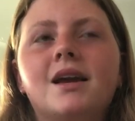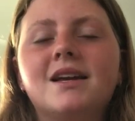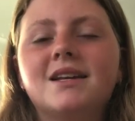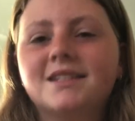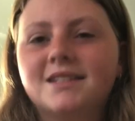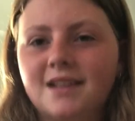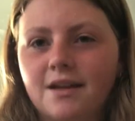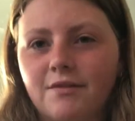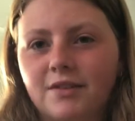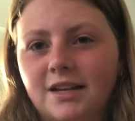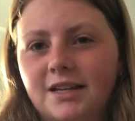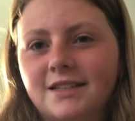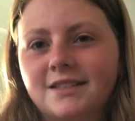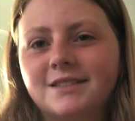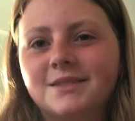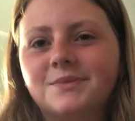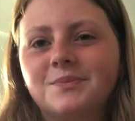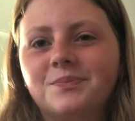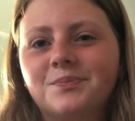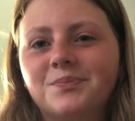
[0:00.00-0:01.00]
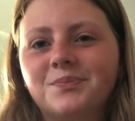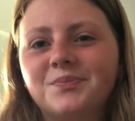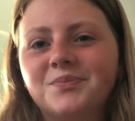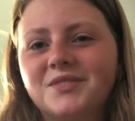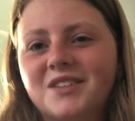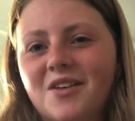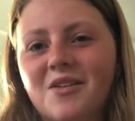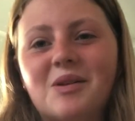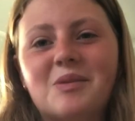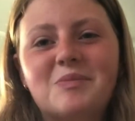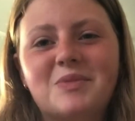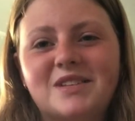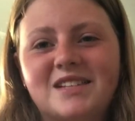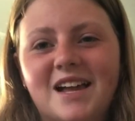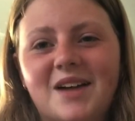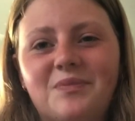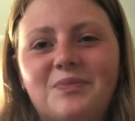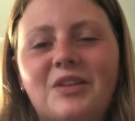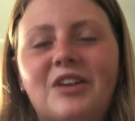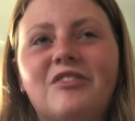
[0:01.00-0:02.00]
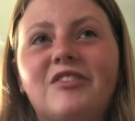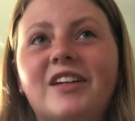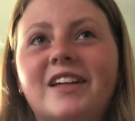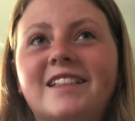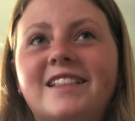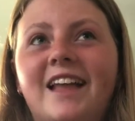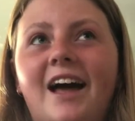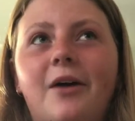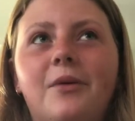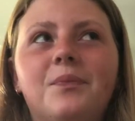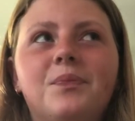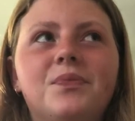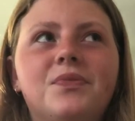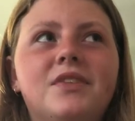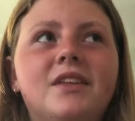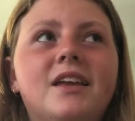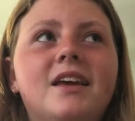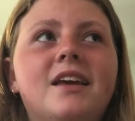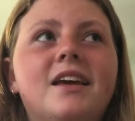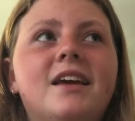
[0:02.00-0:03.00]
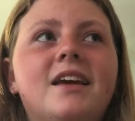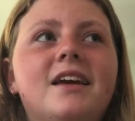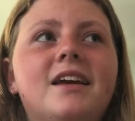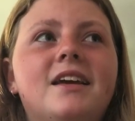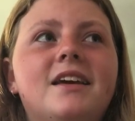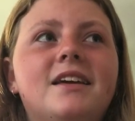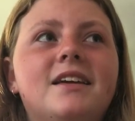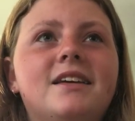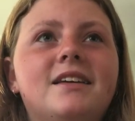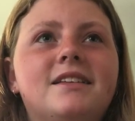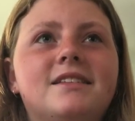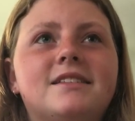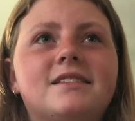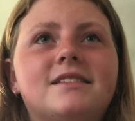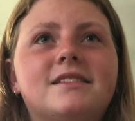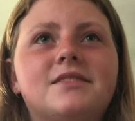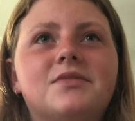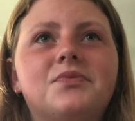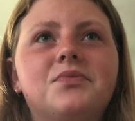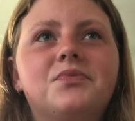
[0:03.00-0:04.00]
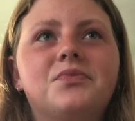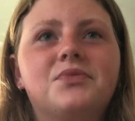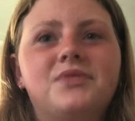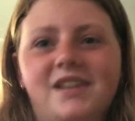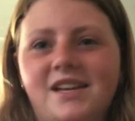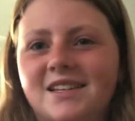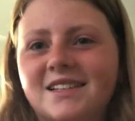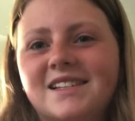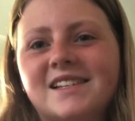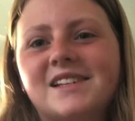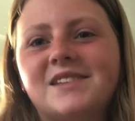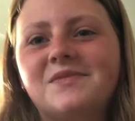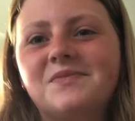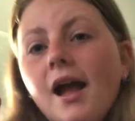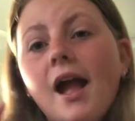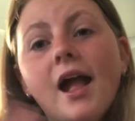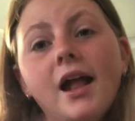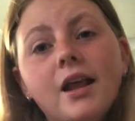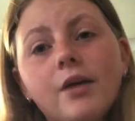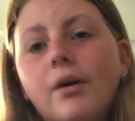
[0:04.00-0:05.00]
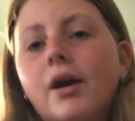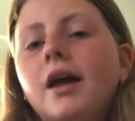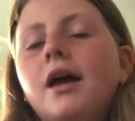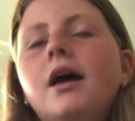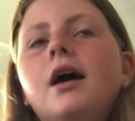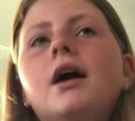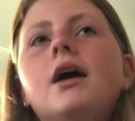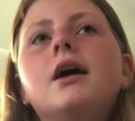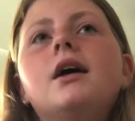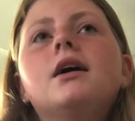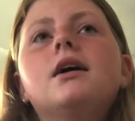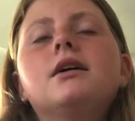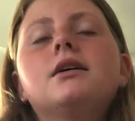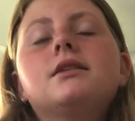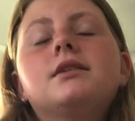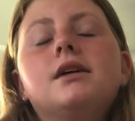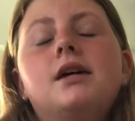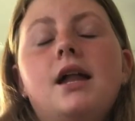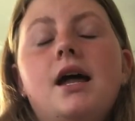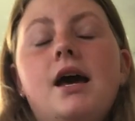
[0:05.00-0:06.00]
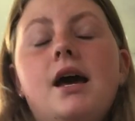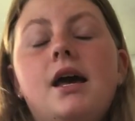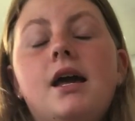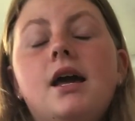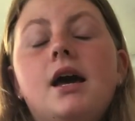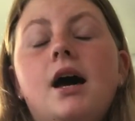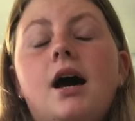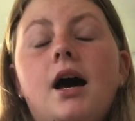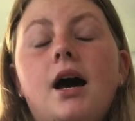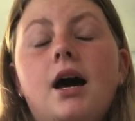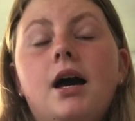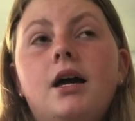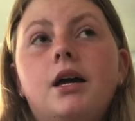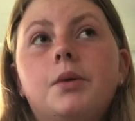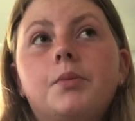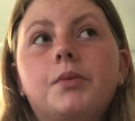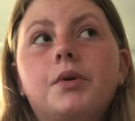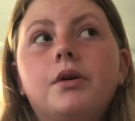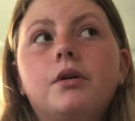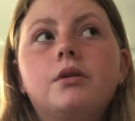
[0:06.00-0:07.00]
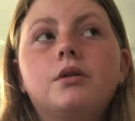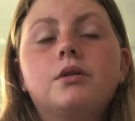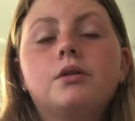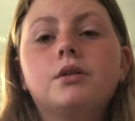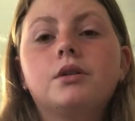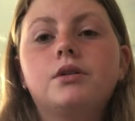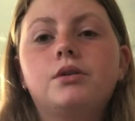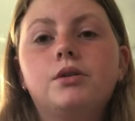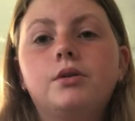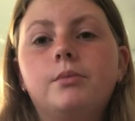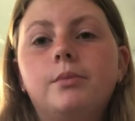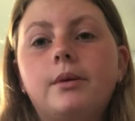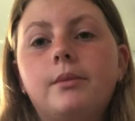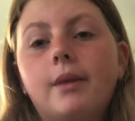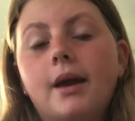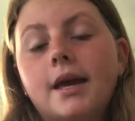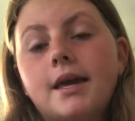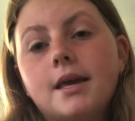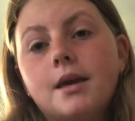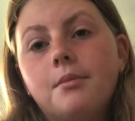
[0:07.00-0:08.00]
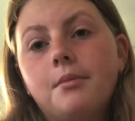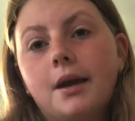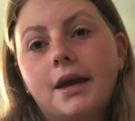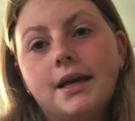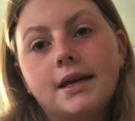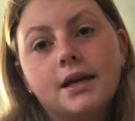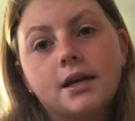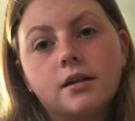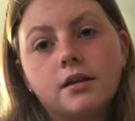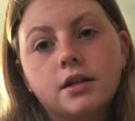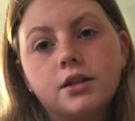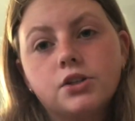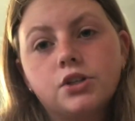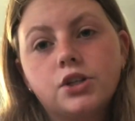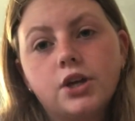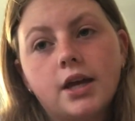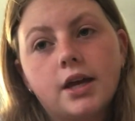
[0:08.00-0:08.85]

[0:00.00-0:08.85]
70%. I feel like that is decent. Anyway, today I am going to be making my English